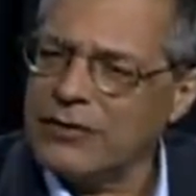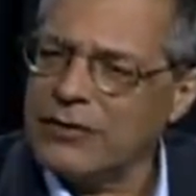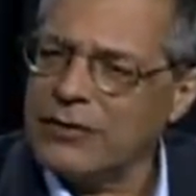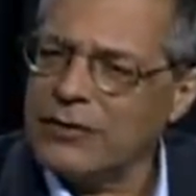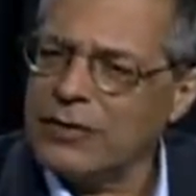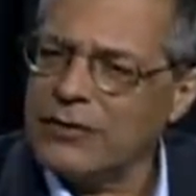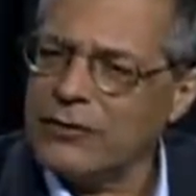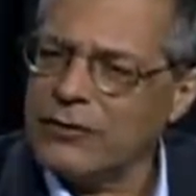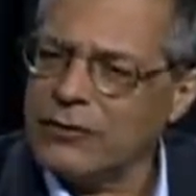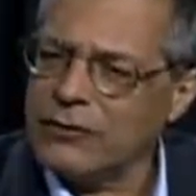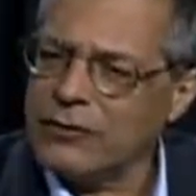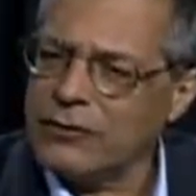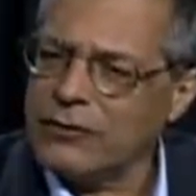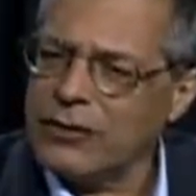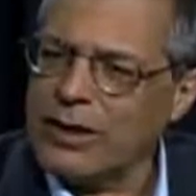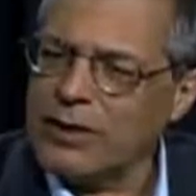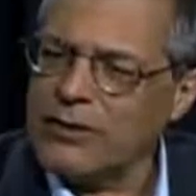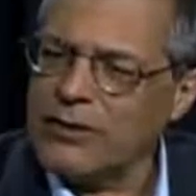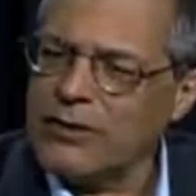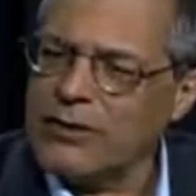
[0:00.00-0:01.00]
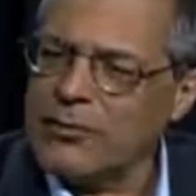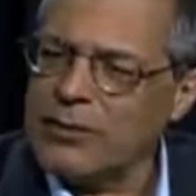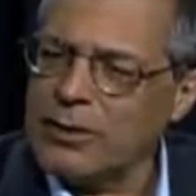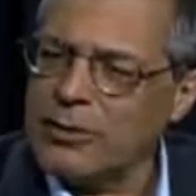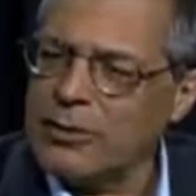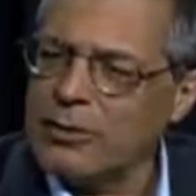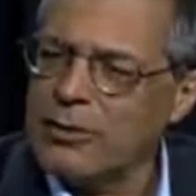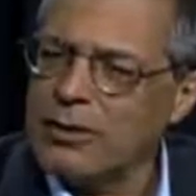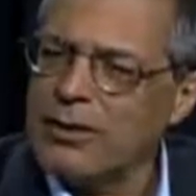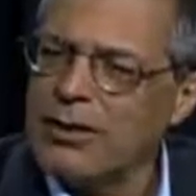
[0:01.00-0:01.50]
as far as its threat to
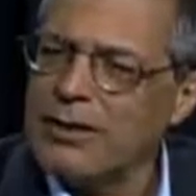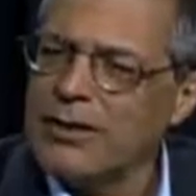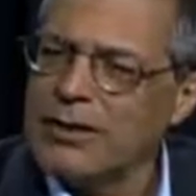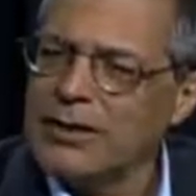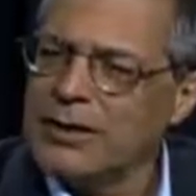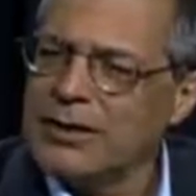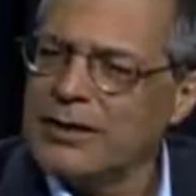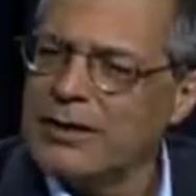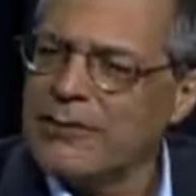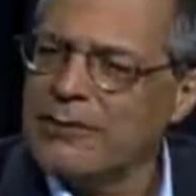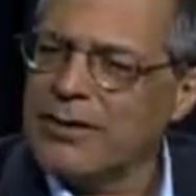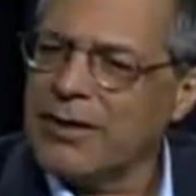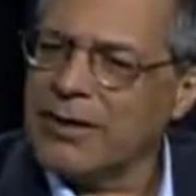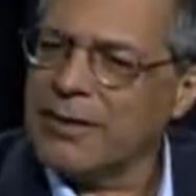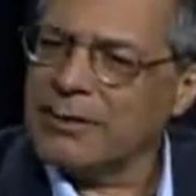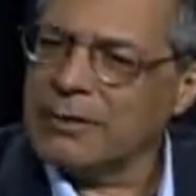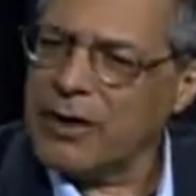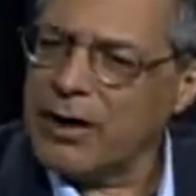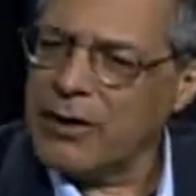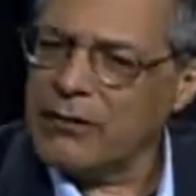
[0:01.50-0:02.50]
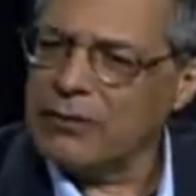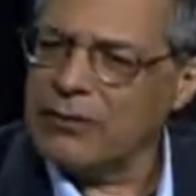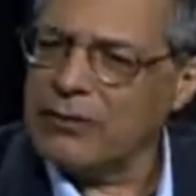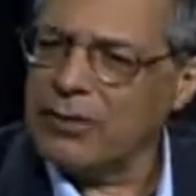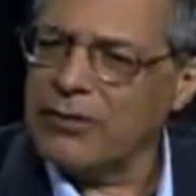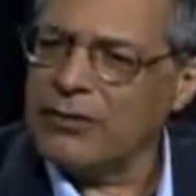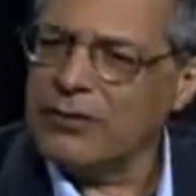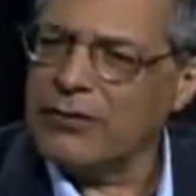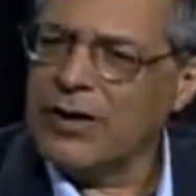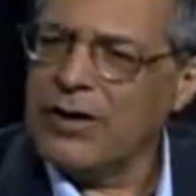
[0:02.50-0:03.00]
people in developed
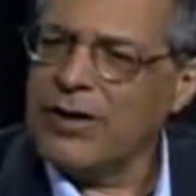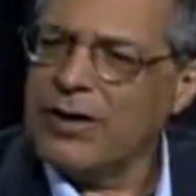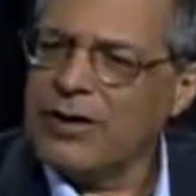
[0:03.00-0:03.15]
countries.